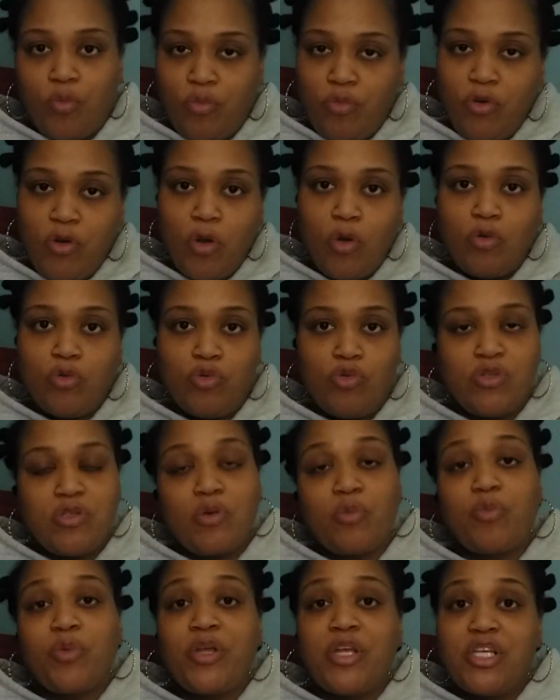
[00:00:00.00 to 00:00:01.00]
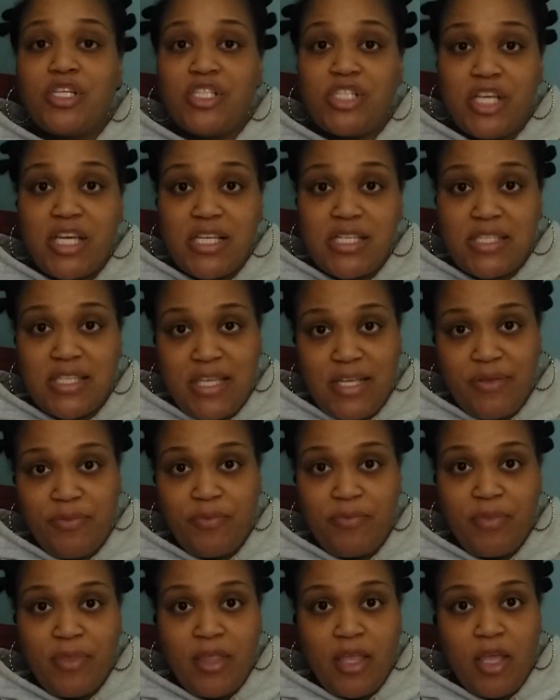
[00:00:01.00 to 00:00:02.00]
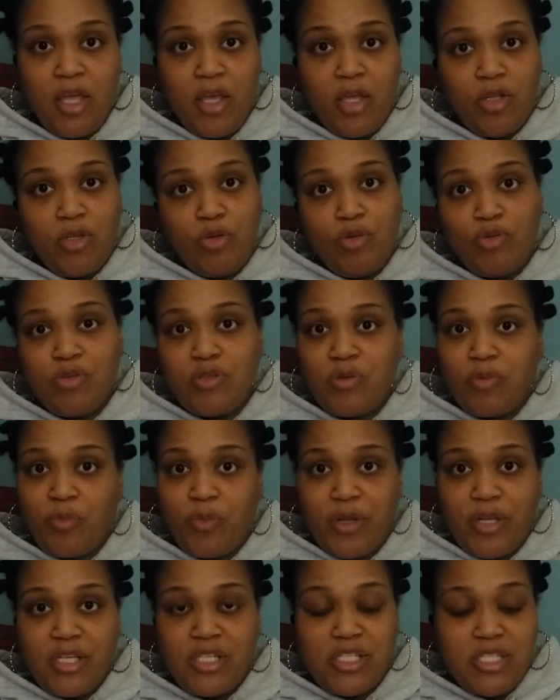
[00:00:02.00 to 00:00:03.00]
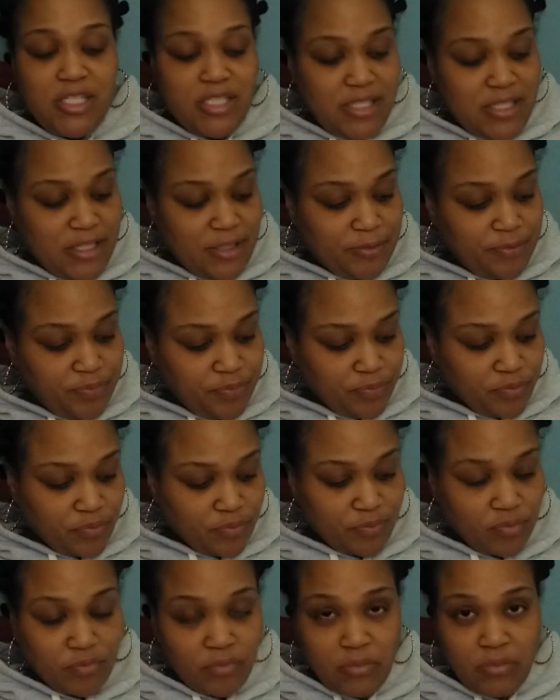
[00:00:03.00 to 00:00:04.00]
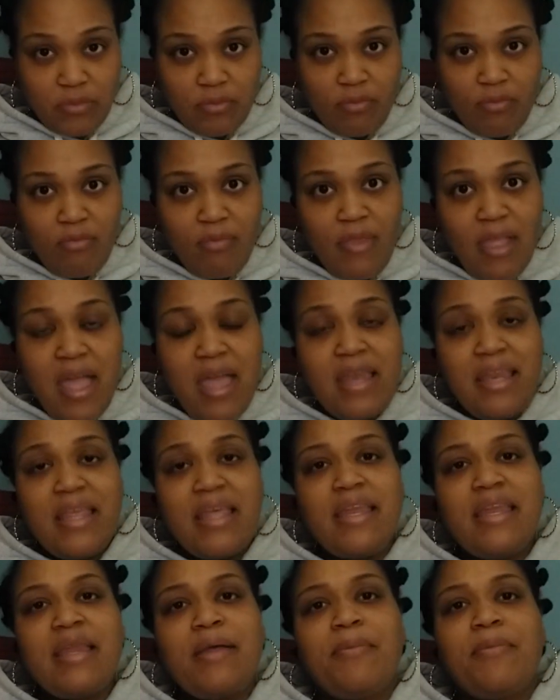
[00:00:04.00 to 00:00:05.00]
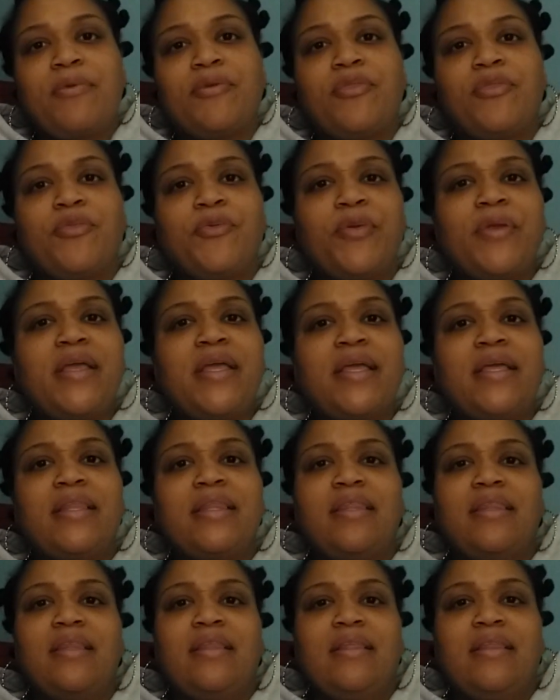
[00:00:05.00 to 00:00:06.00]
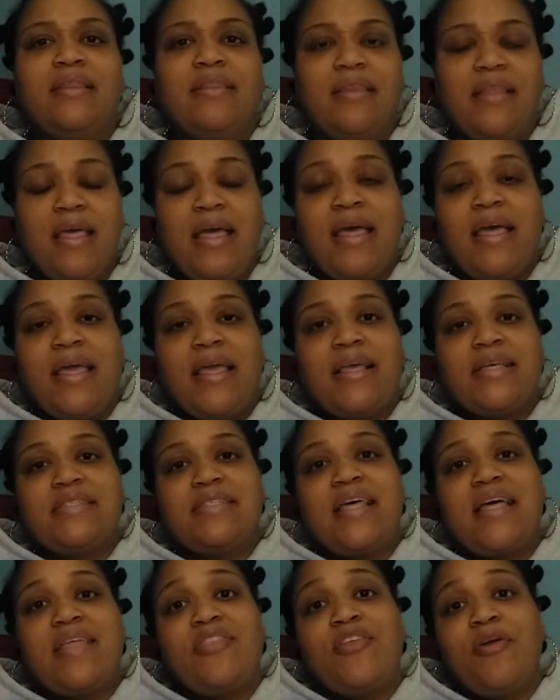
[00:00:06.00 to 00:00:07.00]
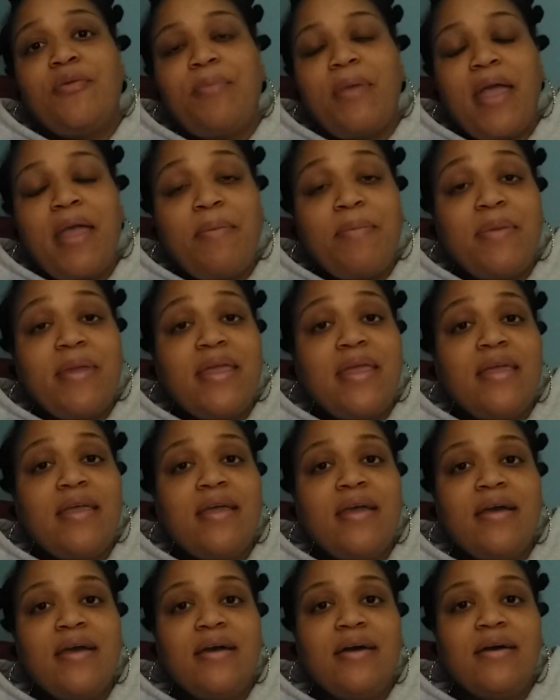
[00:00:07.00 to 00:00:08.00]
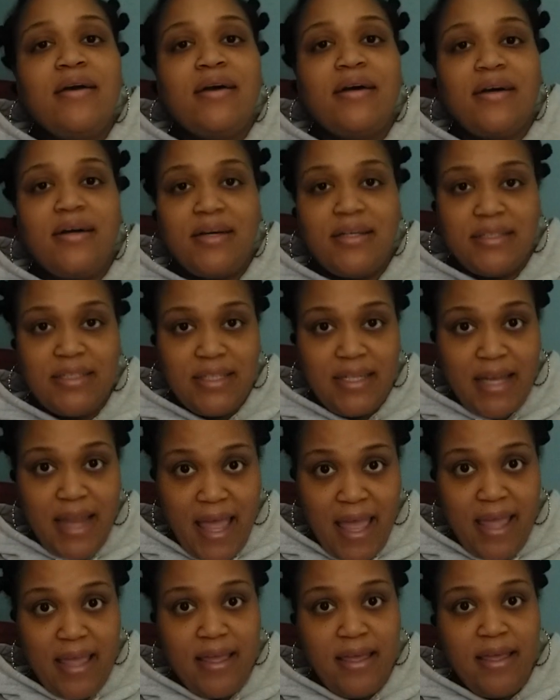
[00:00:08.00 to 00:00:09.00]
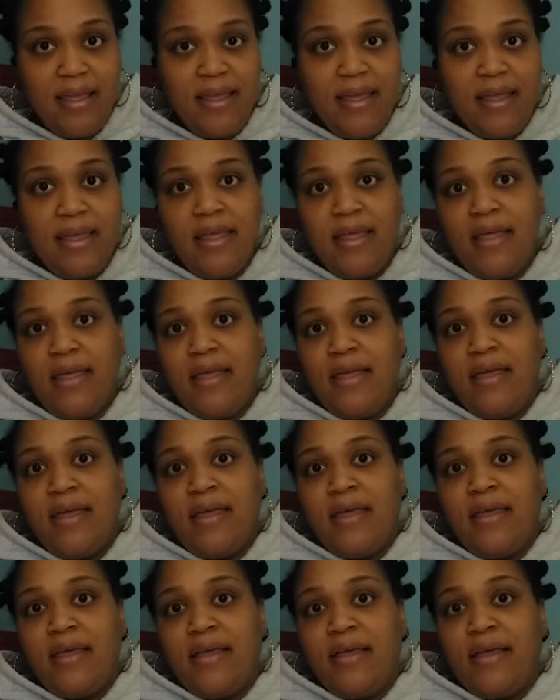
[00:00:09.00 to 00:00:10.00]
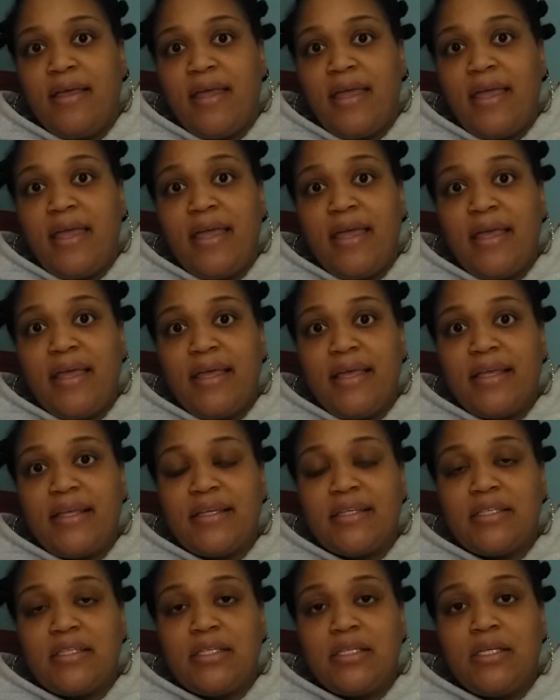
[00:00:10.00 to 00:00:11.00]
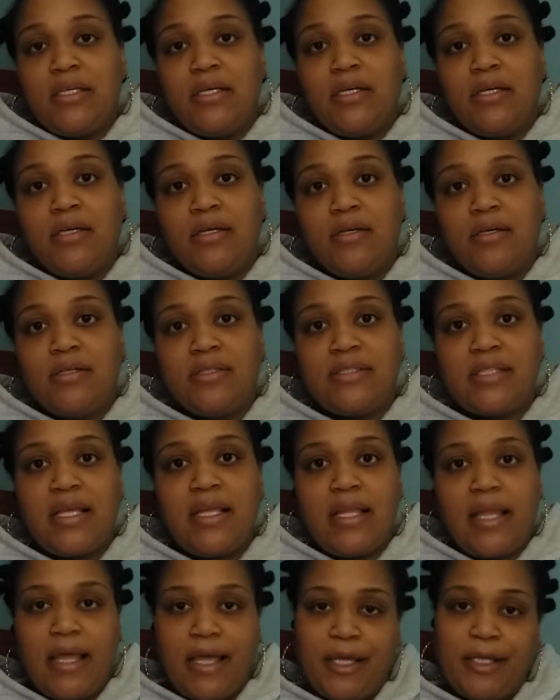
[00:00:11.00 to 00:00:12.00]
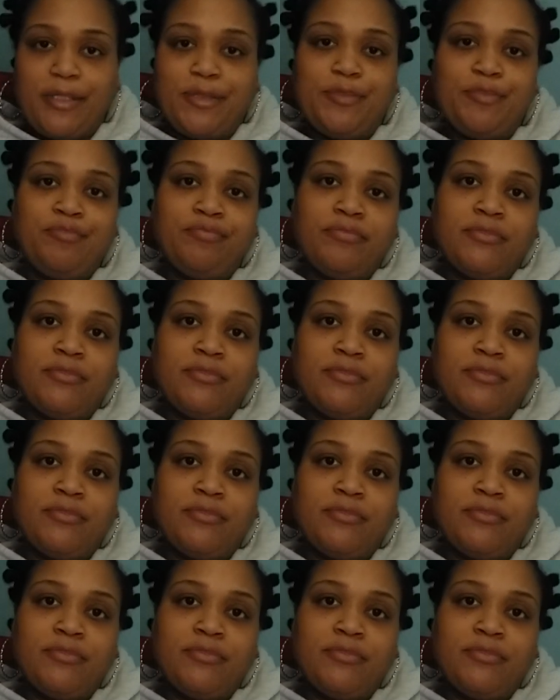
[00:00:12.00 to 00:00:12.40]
you know, do some readjusting. Do some readjusting. And then number three is that there may be a delay. And say, like,